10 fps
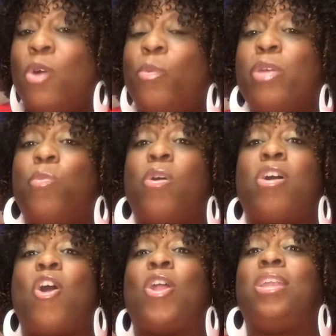We
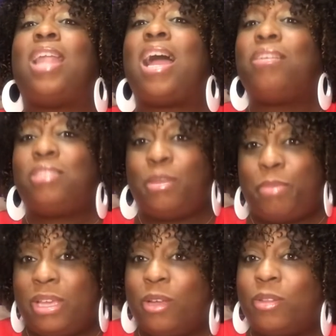want our lives to
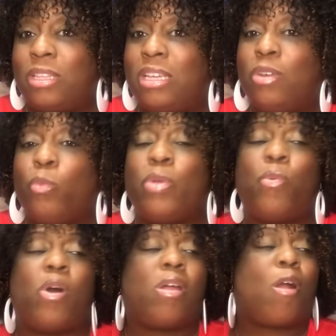be healthy. We
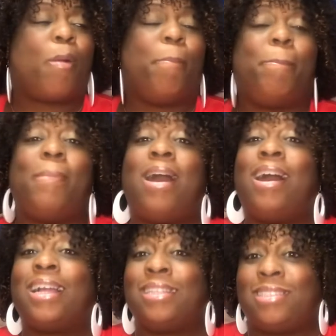want our
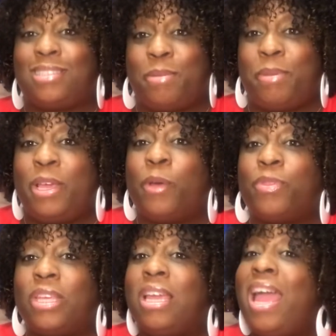minds to be
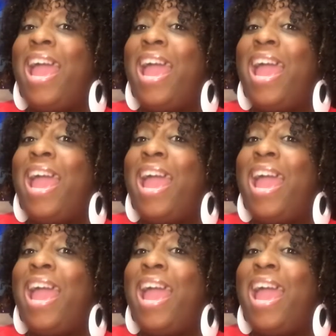healthy.